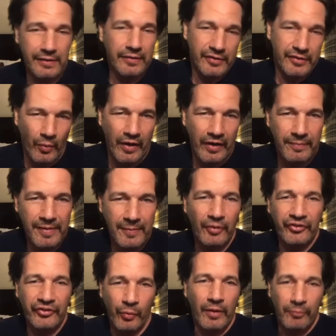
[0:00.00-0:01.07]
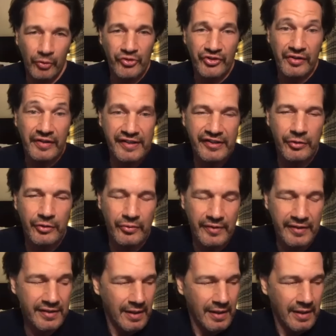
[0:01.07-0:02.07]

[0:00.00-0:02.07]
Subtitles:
He's one of one of Bruce Lee's students.